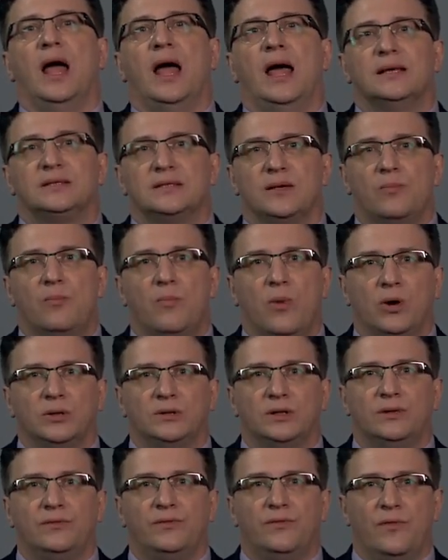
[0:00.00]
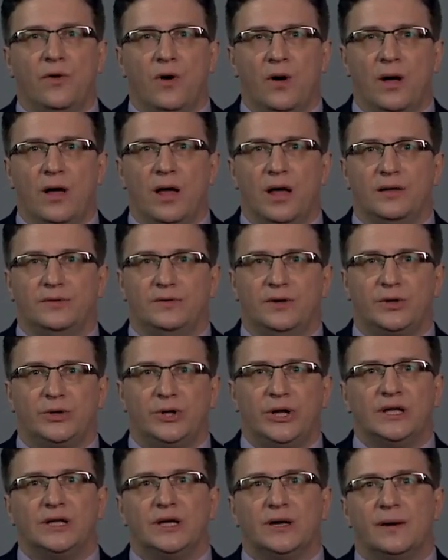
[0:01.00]
as a model for the
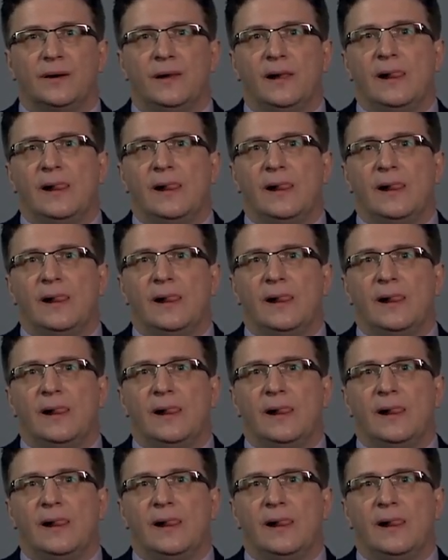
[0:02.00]
reader,